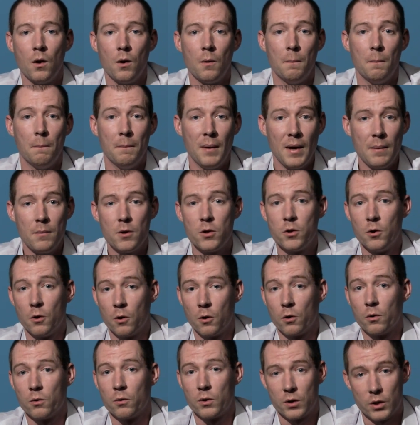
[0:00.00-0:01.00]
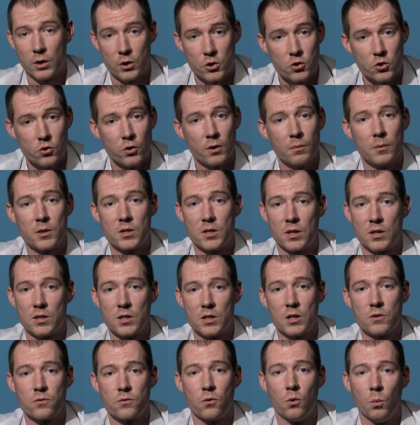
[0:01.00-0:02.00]
Maybe you're extremely
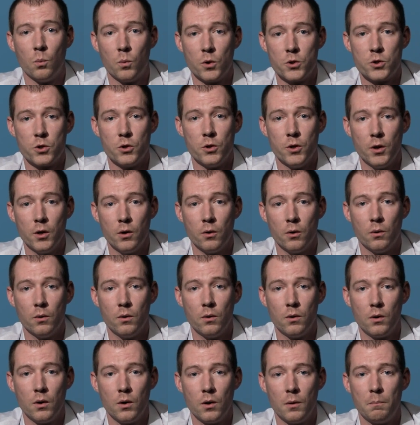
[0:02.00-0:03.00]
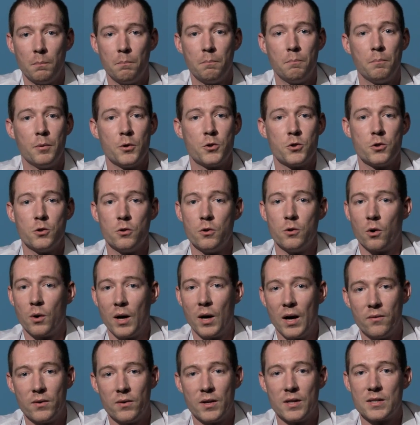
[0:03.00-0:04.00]
successful in what you do, but you don't
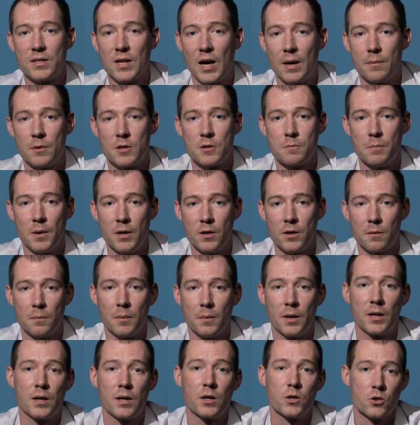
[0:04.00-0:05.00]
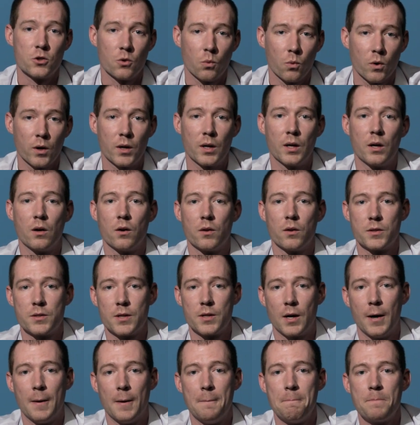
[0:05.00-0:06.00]
have any time to spend your money because you're working all the
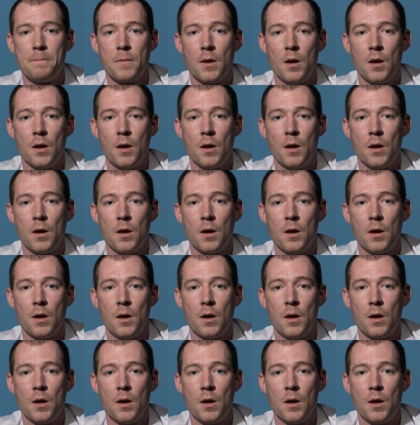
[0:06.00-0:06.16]
time.